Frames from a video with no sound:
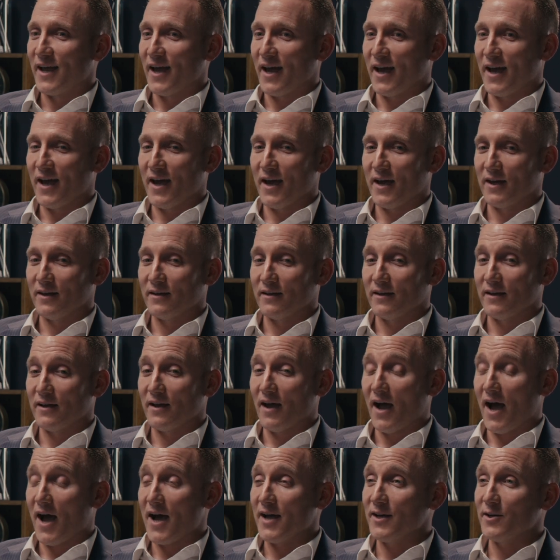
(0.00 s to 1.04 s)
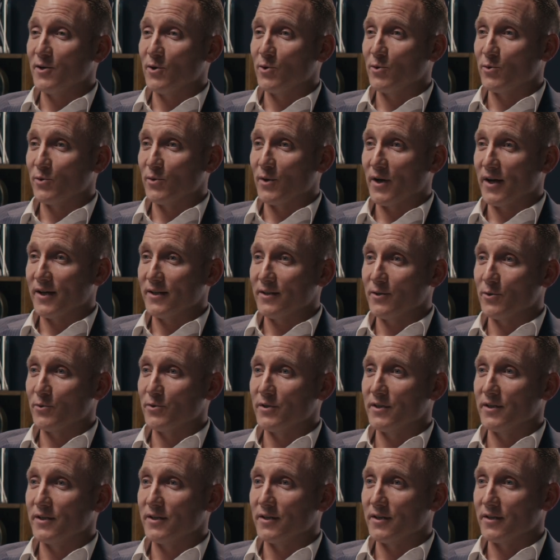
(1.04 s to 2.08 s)
And I know
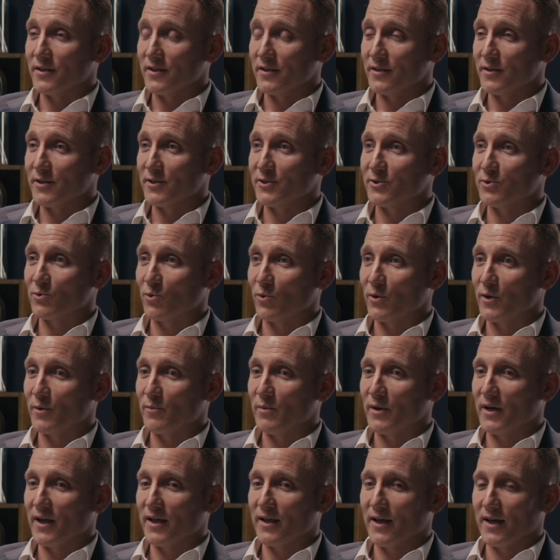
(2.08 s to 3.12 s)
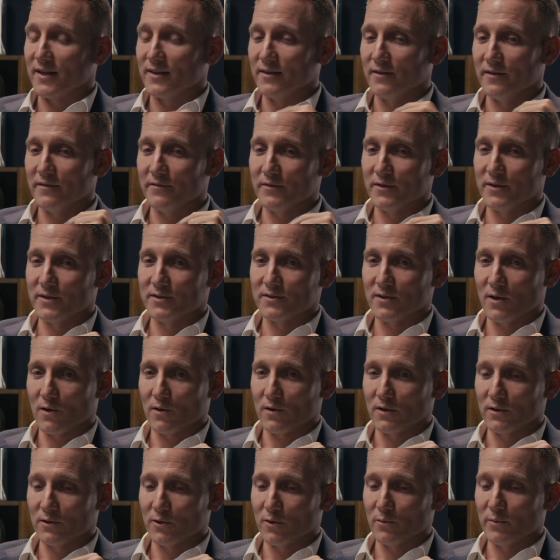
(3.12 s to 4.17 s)
the story, but I'd love you to talk
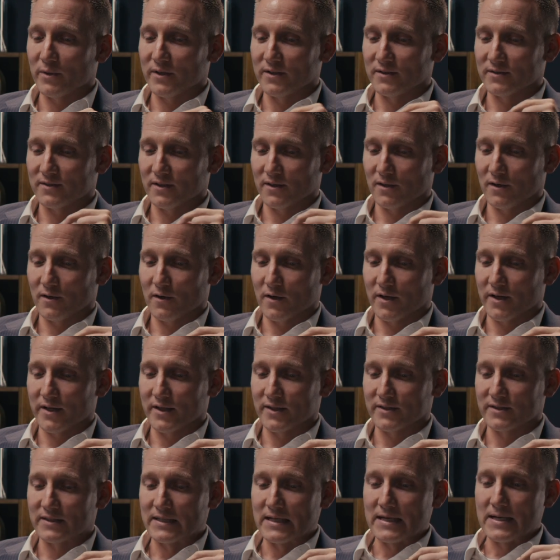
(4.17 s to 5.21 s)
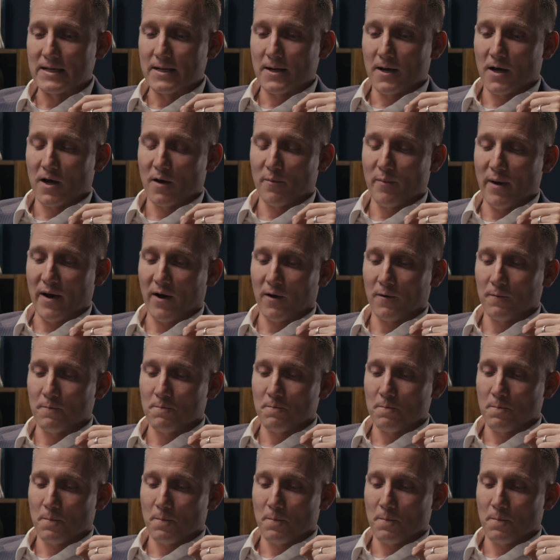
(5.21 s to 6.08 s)
a little bit and tell our audience about